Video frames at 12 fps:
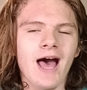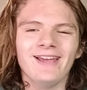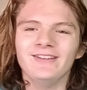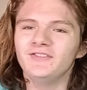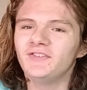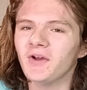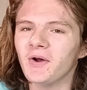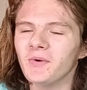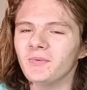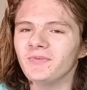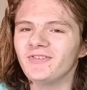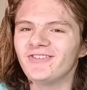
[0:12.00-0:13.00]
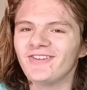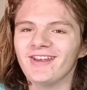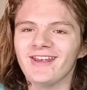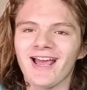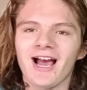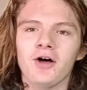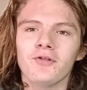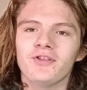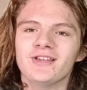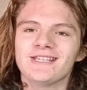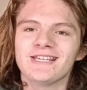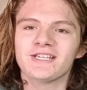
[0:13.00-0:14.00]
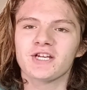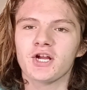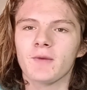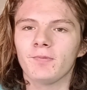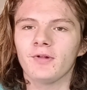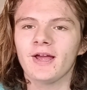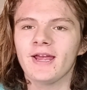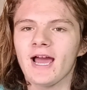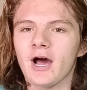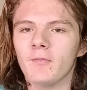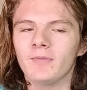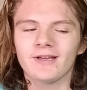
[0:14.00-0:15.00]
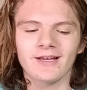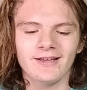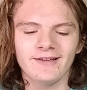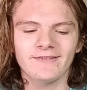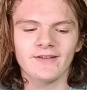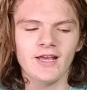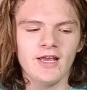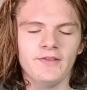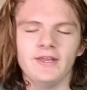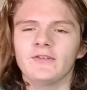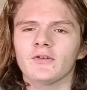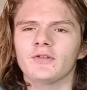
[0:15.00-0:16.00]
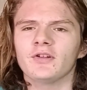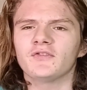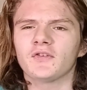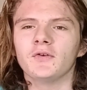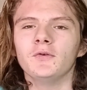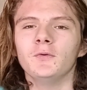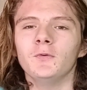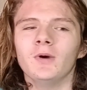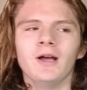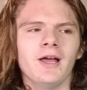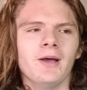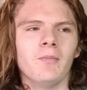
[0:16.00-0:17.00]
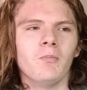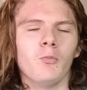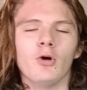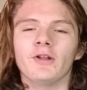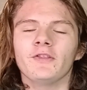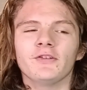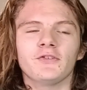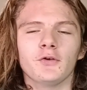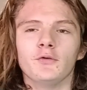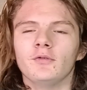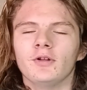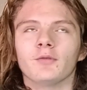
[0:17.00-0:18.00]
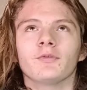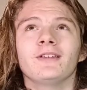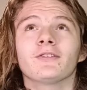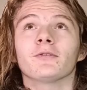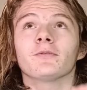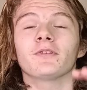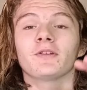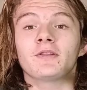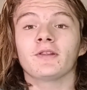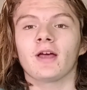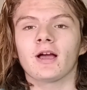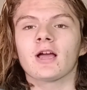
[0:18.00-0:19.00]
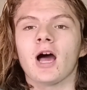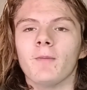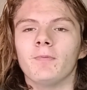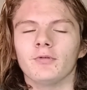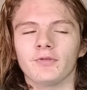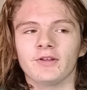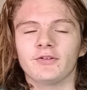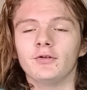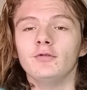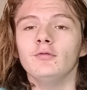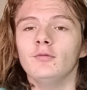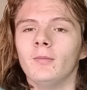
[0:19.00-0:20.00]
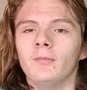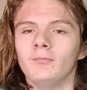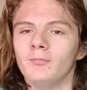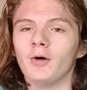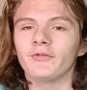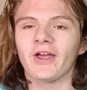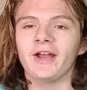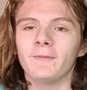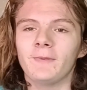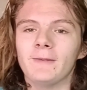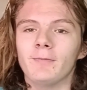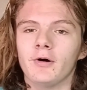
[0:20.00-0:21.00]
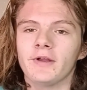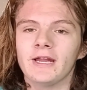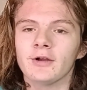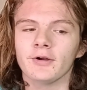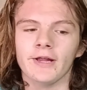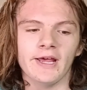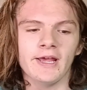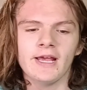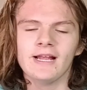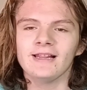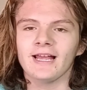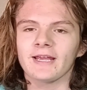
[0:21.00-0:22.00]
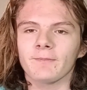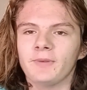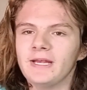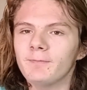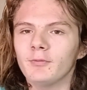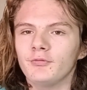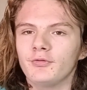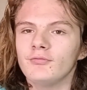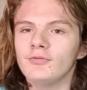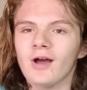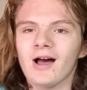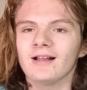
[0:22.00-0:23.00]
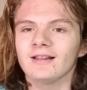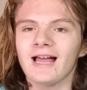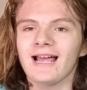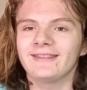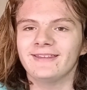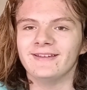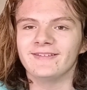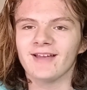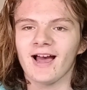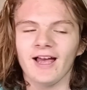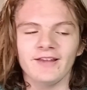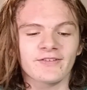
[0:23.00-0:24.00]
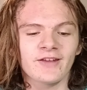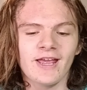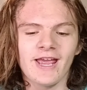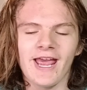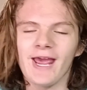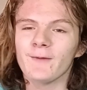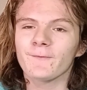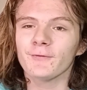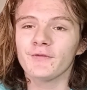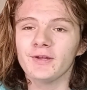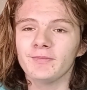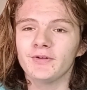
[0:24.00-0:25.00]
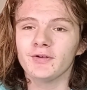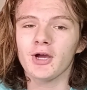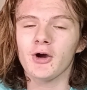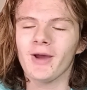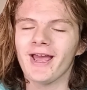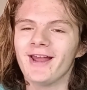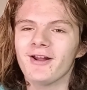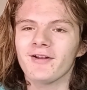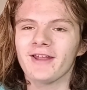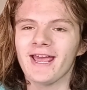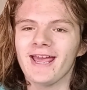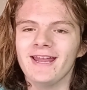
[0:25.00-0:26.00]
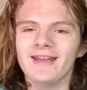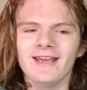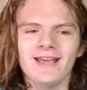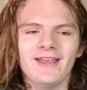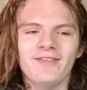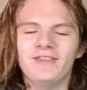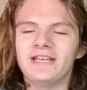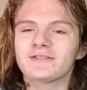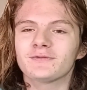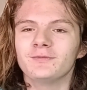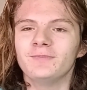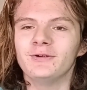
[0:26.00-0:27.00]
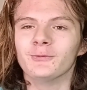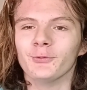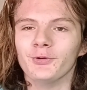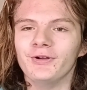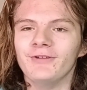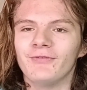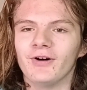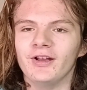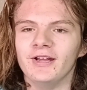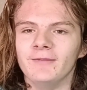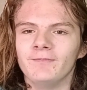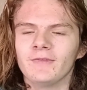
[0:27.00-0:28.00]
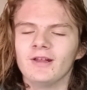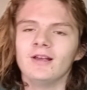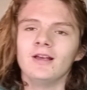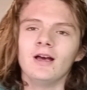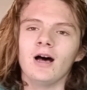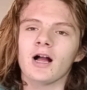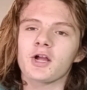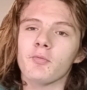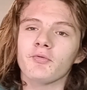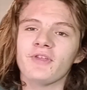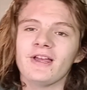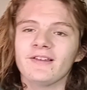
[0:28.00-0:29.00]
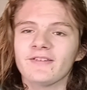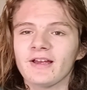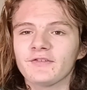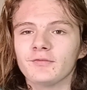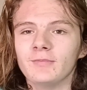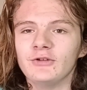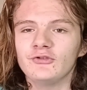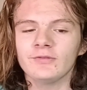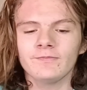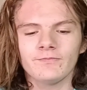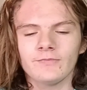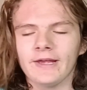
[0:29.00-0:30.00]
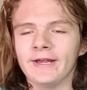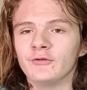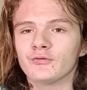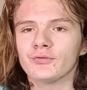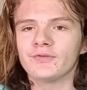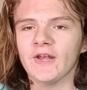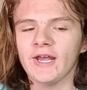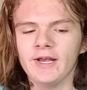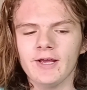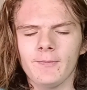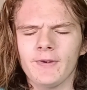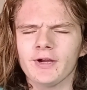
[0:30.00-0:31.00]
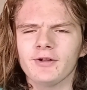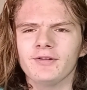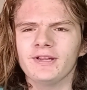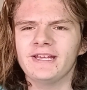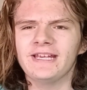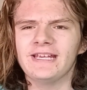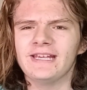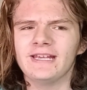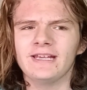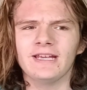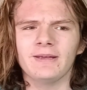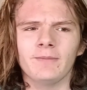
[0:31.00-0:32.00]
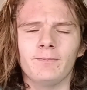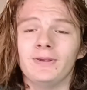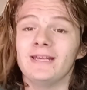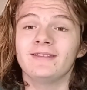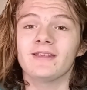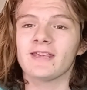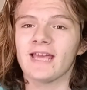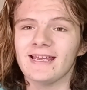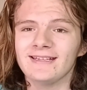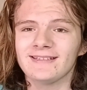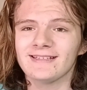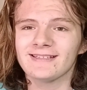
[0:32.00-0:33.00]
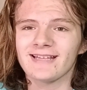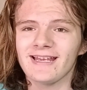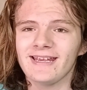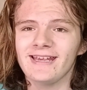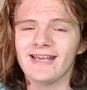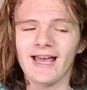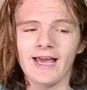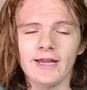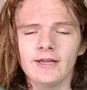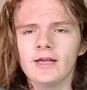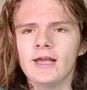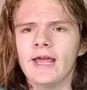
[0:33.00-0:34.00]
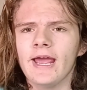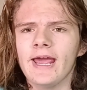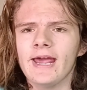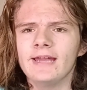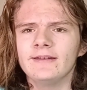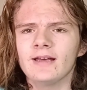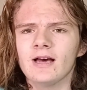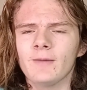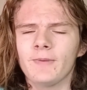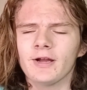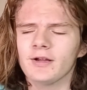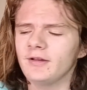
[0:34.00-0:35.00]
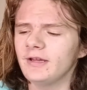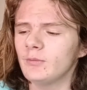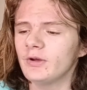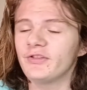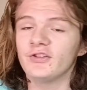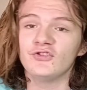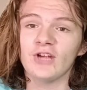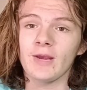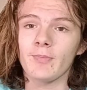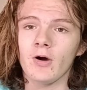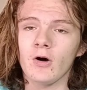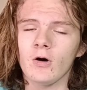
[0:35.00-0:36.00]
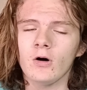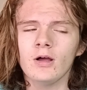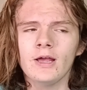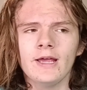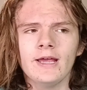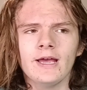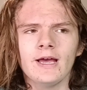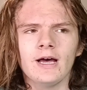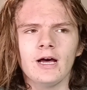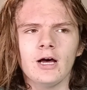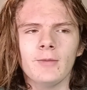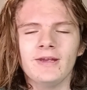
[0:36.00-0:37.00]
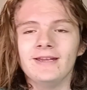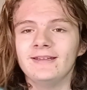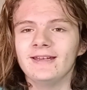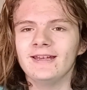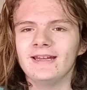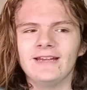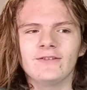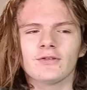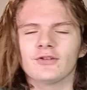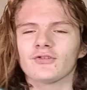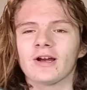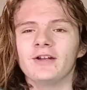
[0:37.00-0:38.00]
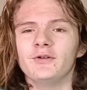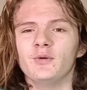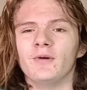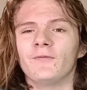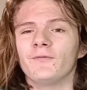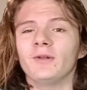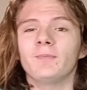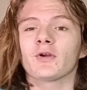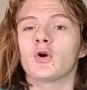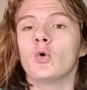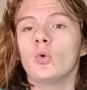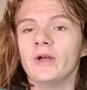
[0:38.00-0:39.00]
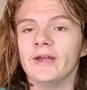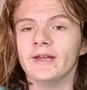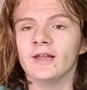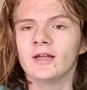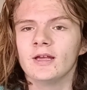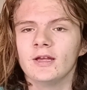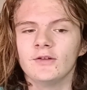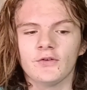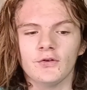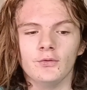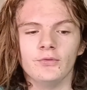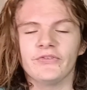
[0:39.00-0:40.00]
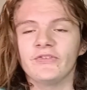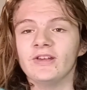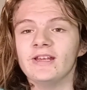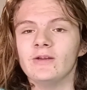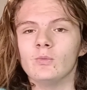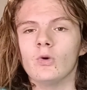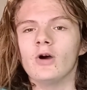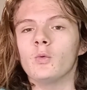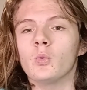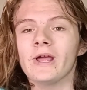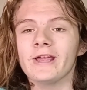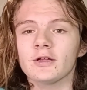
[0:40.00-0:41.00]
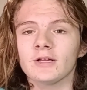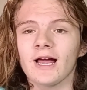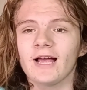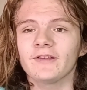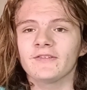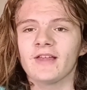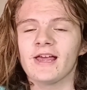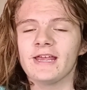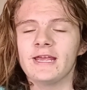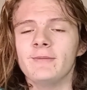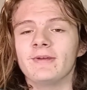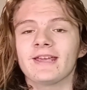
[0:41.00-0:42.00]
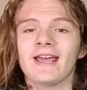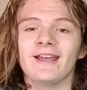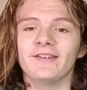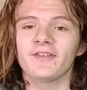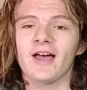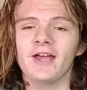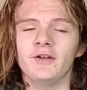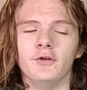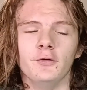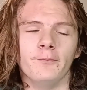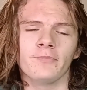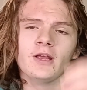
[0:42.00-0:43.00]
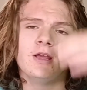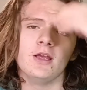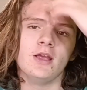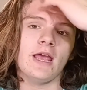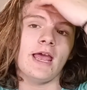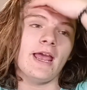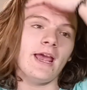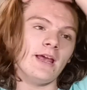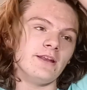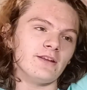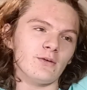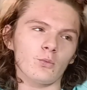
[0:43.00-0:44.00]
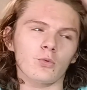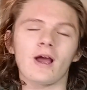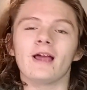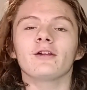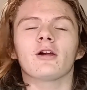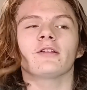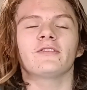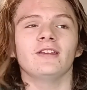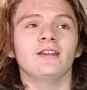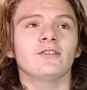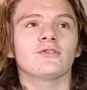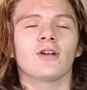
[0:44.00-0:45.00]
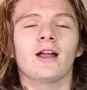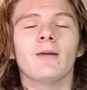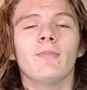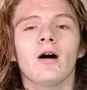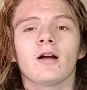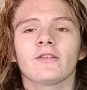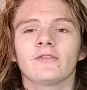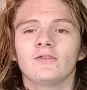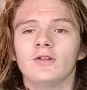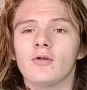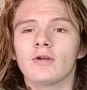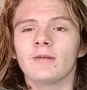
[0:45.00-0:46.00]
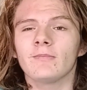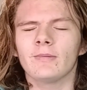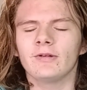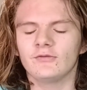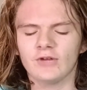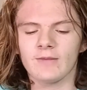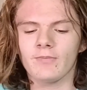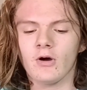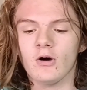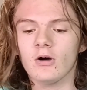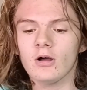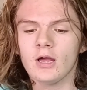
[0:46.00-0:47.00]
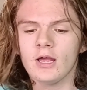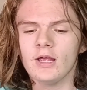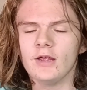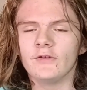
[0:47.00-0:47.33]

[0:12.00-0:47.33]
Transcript: I don't see how this is going to play out because these are the two, one of the two, no, these are a couple the two most hated people on internet. Like, people do not like these guys. And for them to go head on head, this would be really funny. A couple things I should mention. Andrew Tate, apparently he beat the cases that he had. And uh, apparently with Jake Paul, um, he did. he's going to try to do a flip a coin to see what weight class that him and KSI do. And Ryan Garcia is trying to box Logan, Jake Paul.